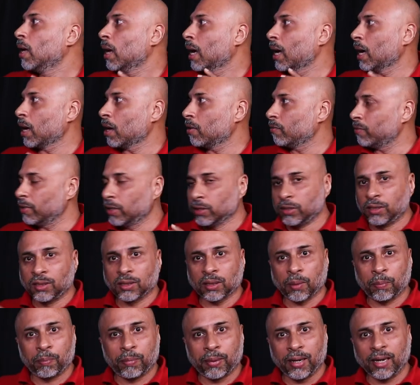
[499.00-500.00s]
I have a
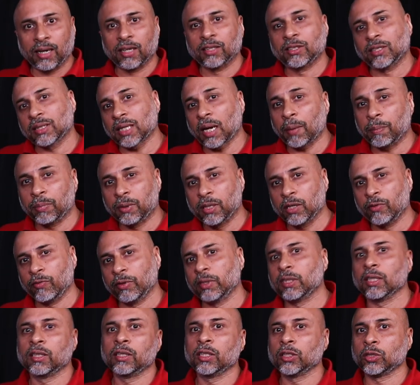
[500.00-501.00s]
separate chapter
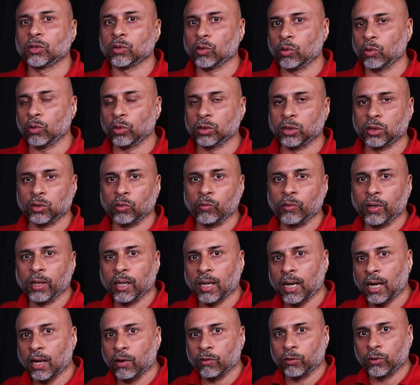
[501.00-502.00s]
within this course
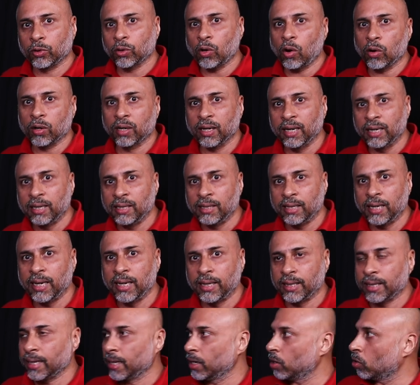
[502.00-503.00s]
where I have talked in
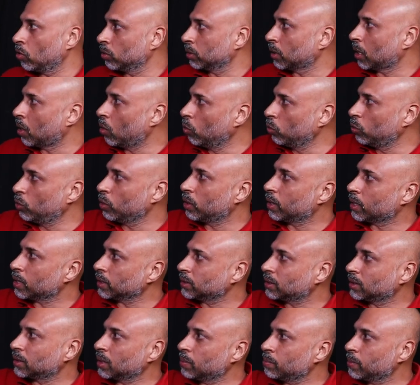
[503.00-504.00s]
detail on how to
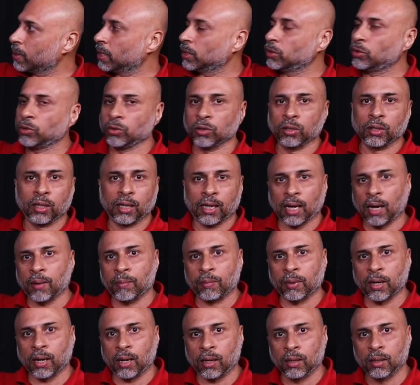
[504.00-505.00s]
customize your
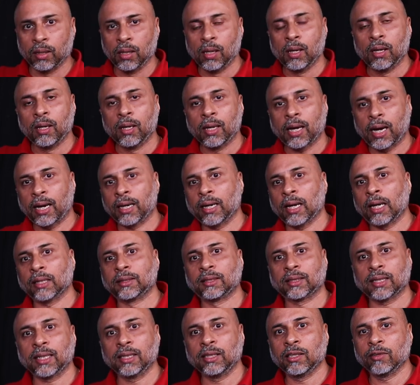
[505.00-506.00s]
camera and
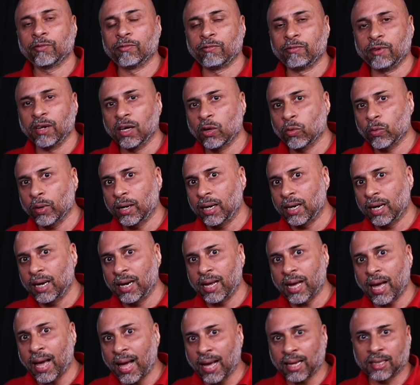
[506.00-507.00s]
assign the
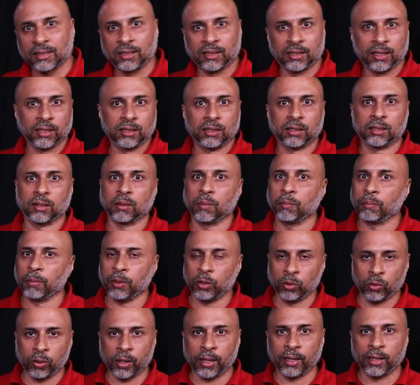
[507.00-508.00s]
frequently accessed
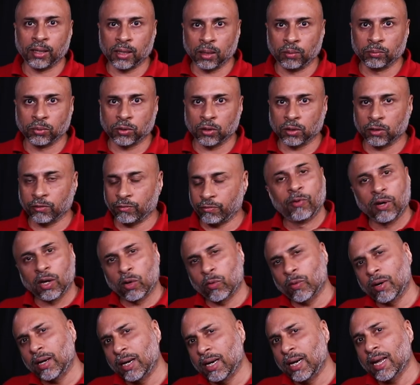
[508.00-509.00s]
menu items or the
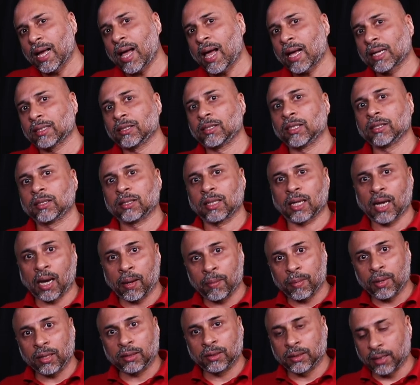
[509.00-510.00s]
frequently accessed
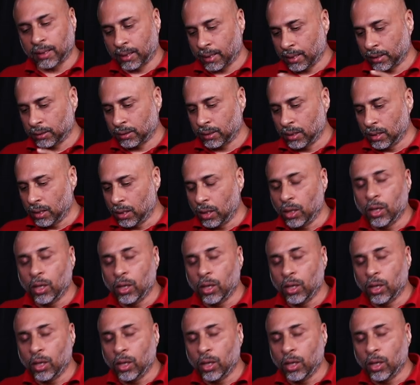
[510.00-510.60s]
camera settings